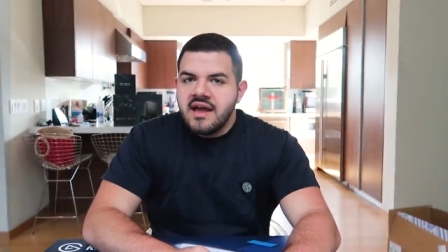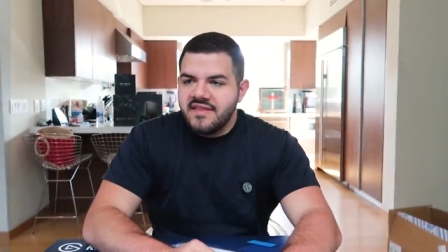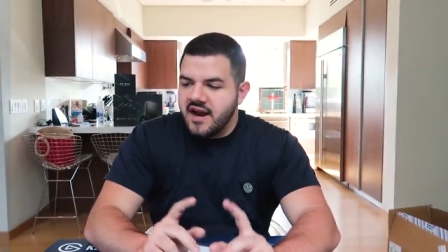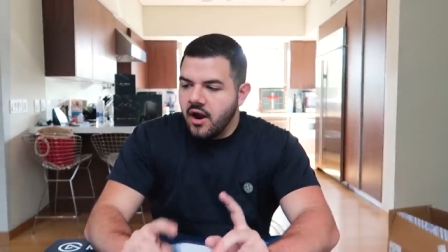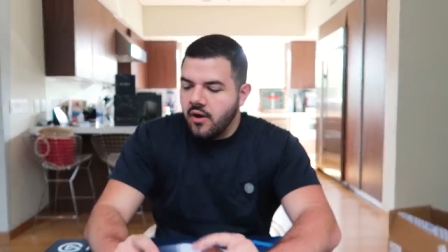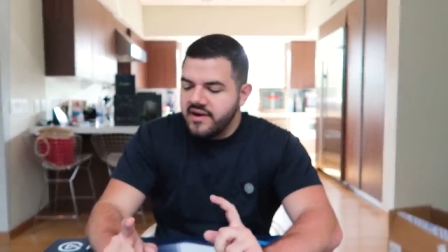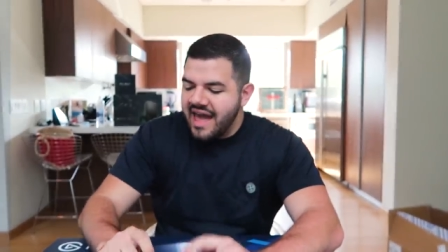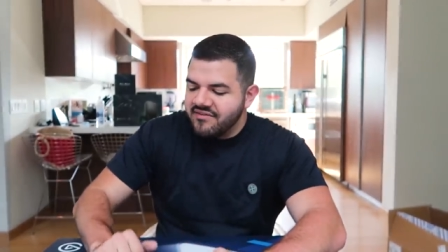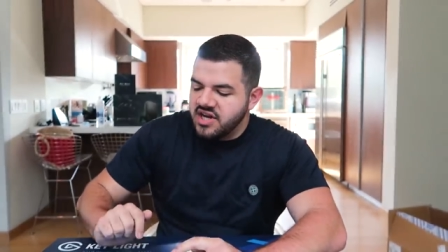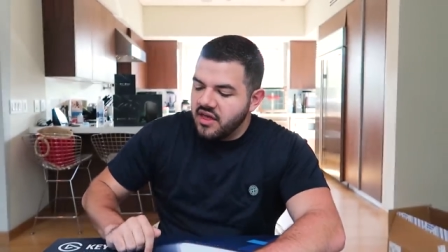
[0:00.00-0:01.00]
And then I already
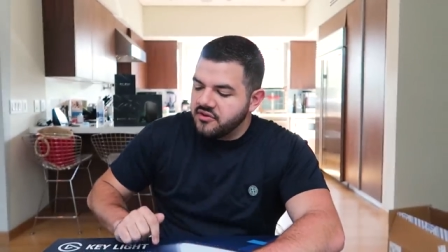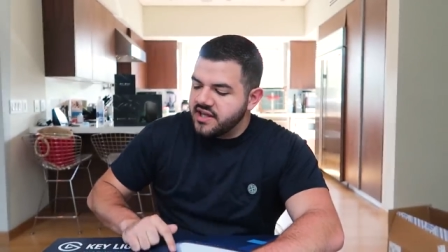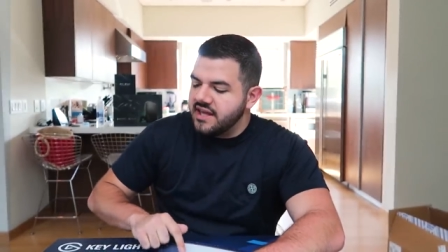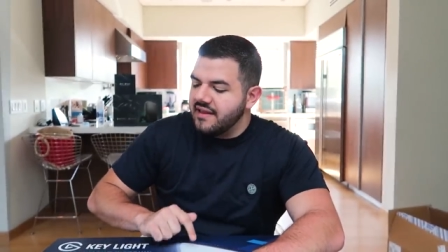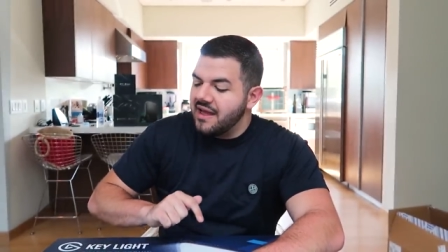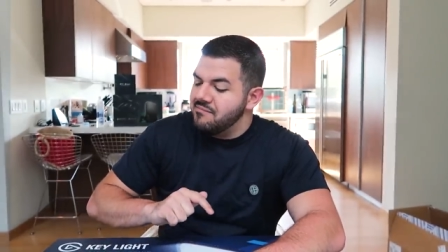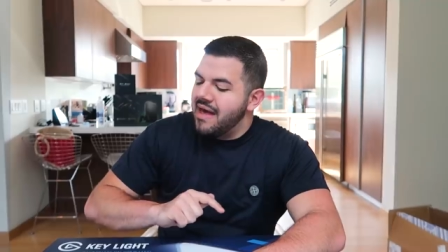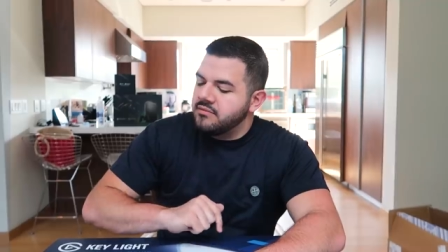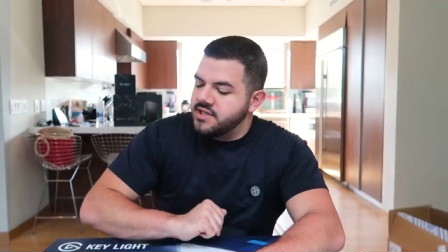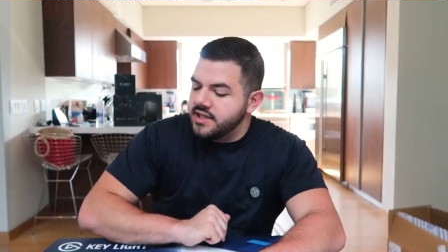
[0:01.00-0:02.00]
have another key light
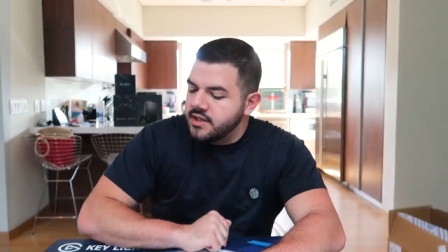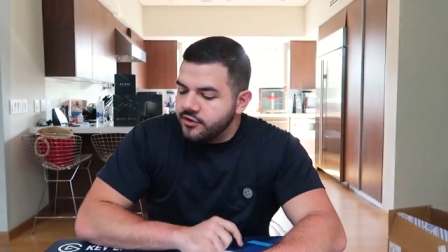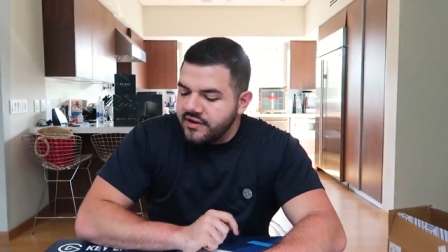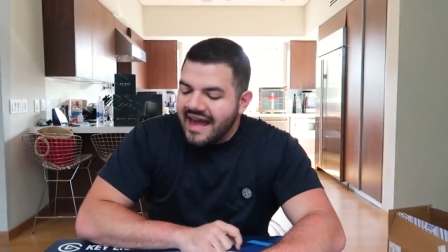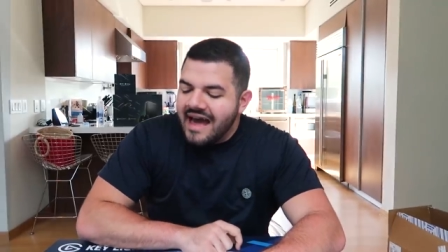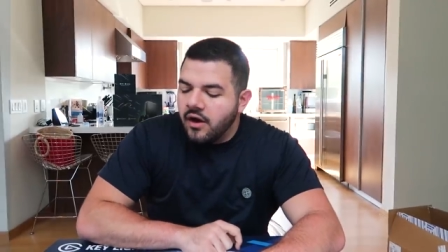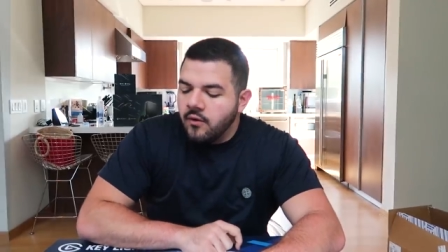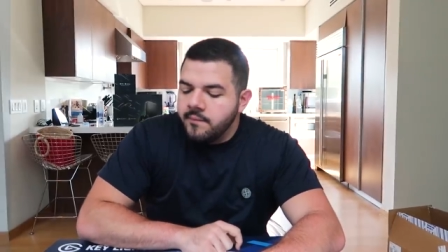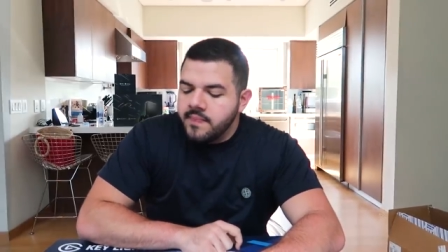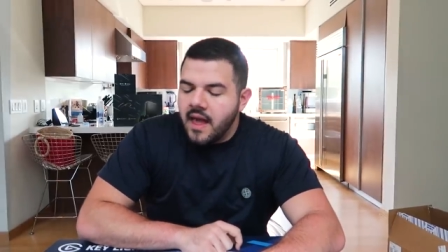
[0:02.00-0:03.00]
mounted. So
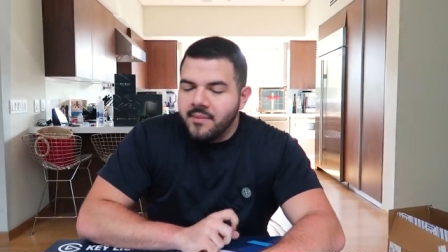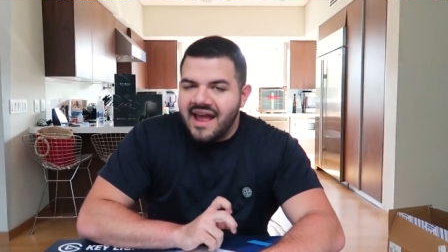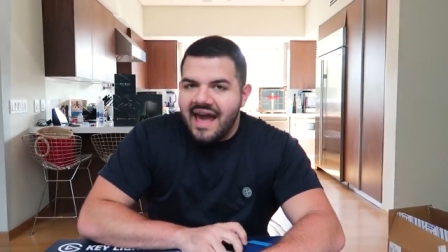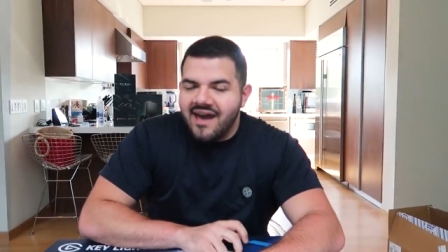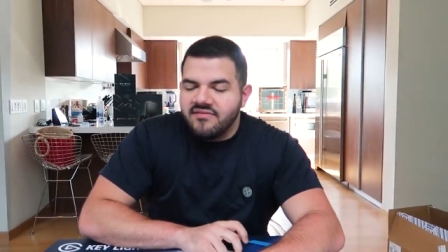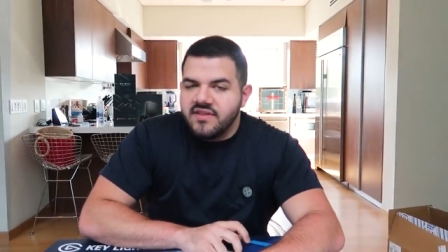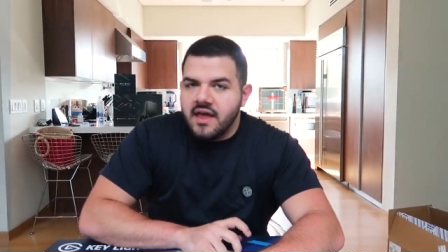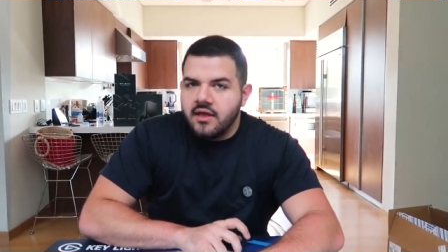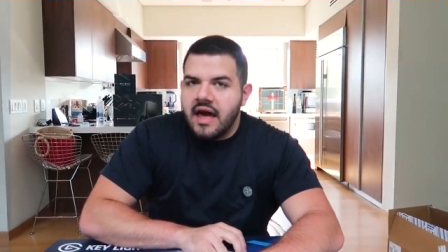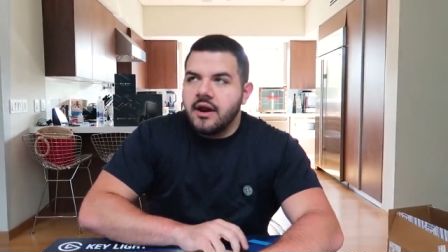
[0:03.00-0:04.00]
now I'm gonna have the
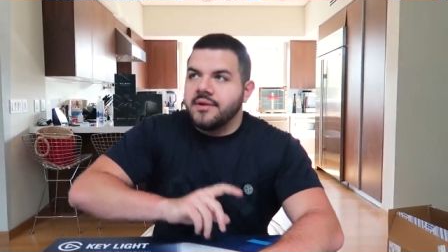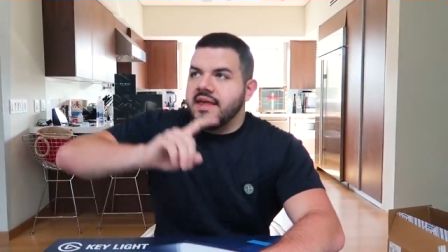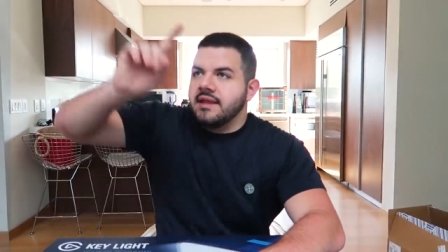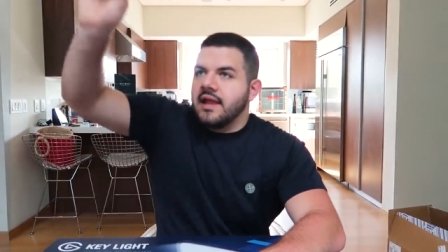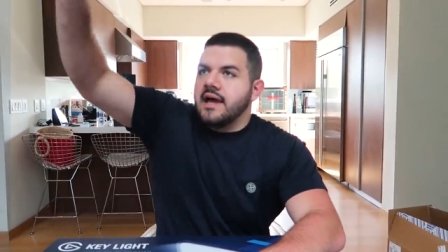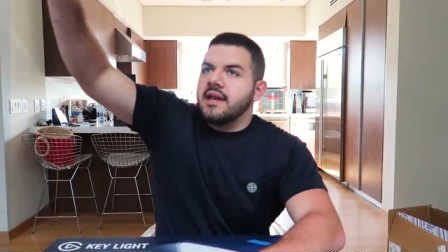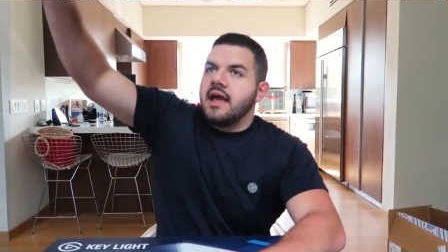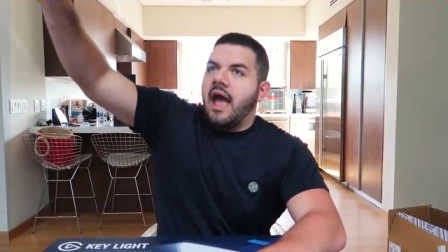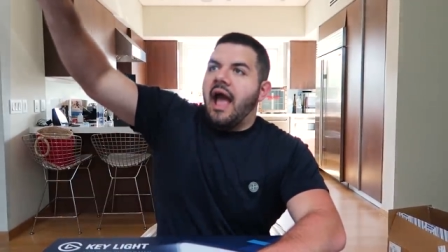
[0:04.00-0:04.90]
Elgato key light